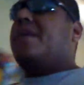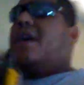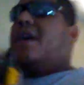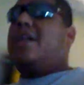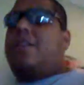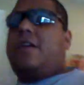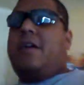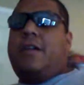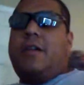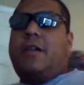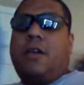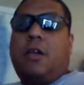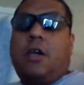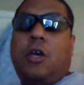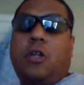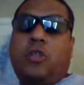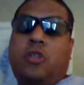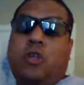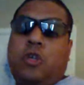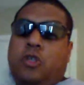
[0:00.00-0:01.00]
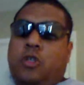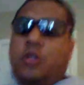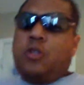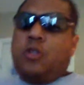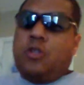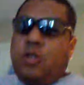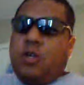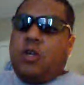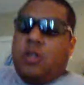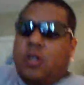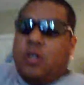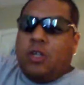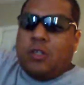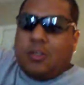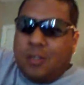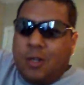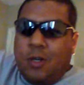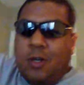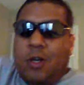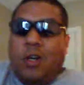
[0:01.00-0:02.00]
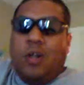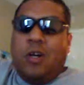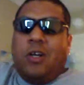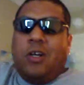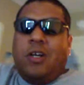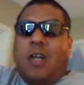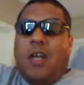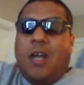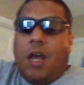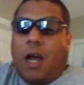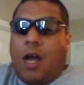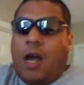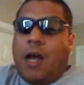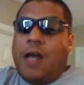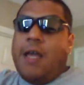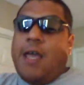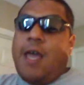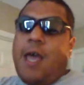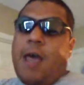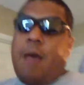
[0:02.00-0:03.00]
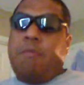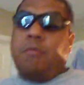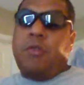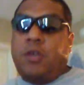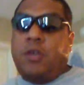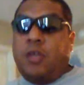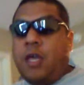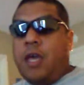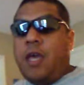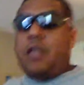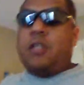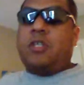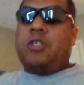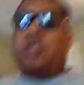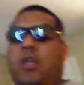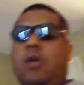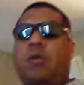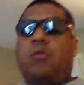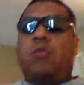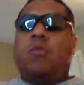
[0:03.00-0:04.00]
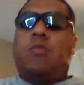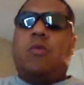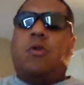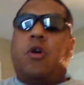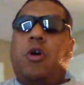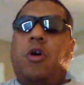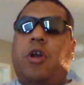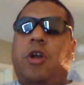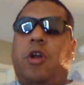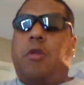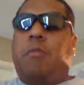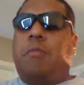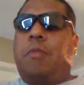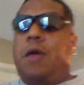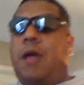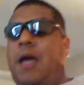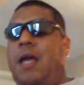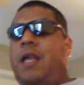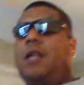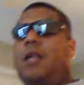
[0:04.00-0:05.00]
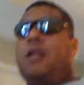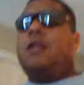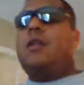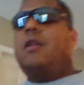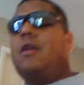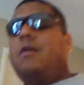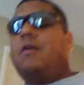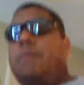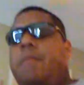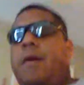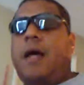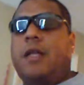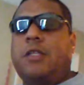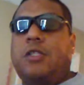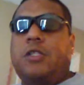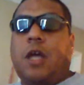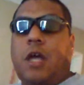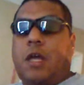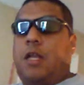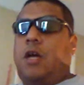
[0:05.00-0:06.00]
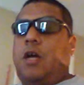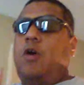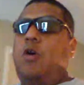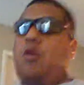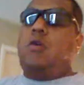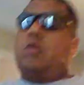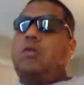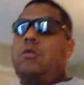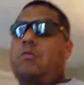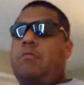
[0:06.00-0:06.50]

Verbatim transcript: And then, doo, doo, doo, I am the ancient warrior man. Matt Sydal